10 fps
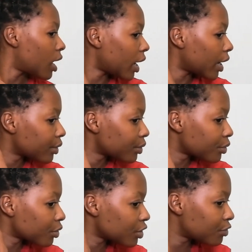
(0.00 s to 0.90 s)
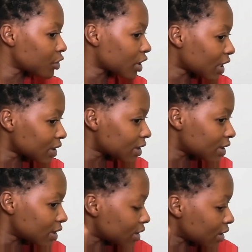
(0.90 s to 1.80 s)
I don't know if you can
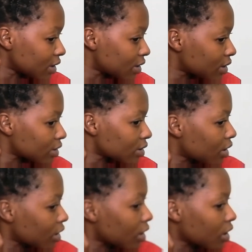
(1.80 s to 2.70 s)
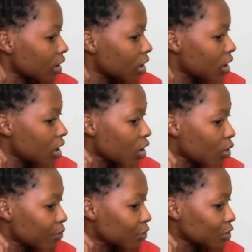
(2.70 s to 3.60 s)
see this.
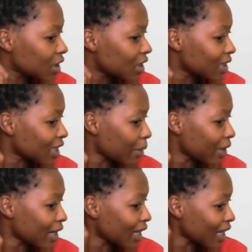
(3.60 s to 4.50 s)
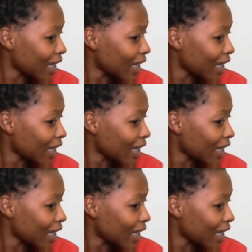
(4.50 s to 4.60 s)
Hopefully the camera can